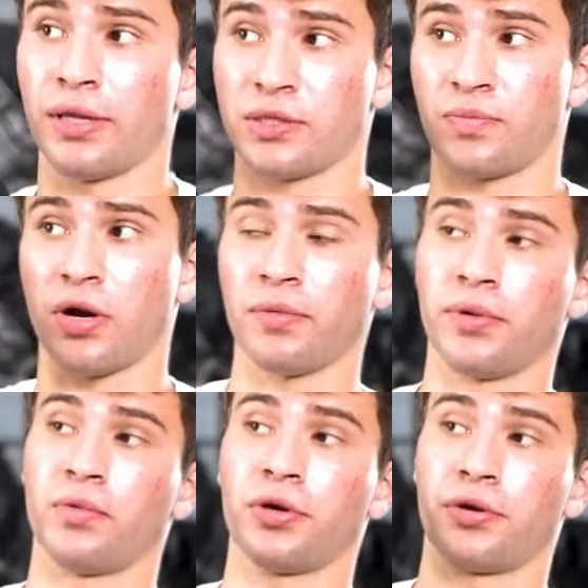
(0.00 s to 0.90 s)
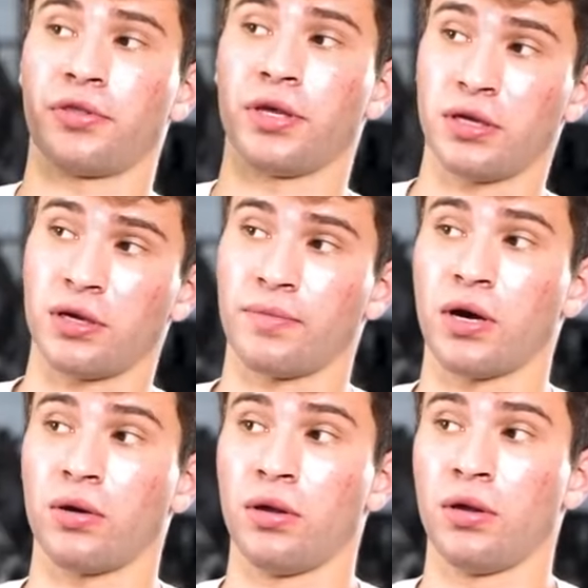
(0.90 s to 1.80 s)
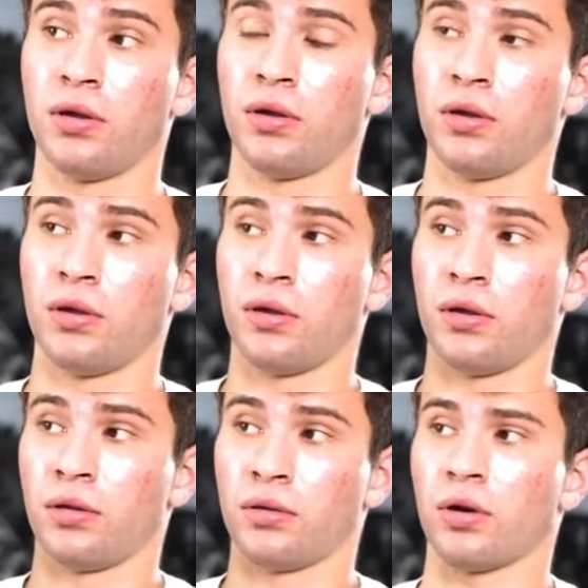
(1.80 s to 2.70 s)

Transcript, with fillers: That's probably what you're thinking about. Is that with Nick?